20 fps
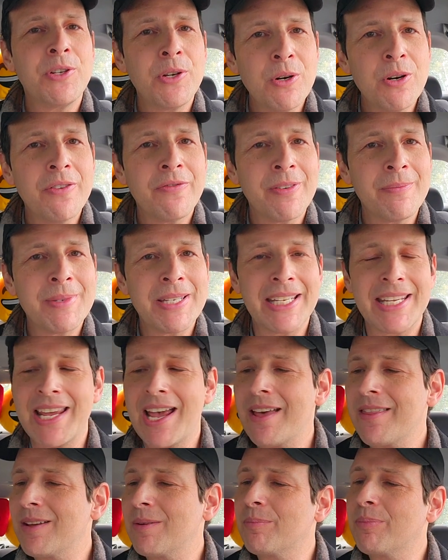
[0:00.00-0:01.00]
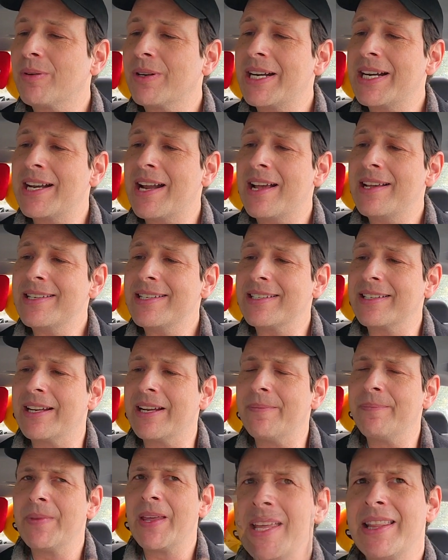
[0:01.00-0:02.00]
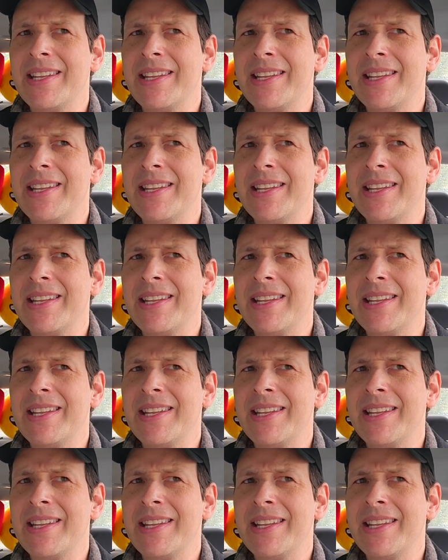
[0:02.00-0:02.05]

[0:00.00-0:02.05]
two of them together pretty nicely.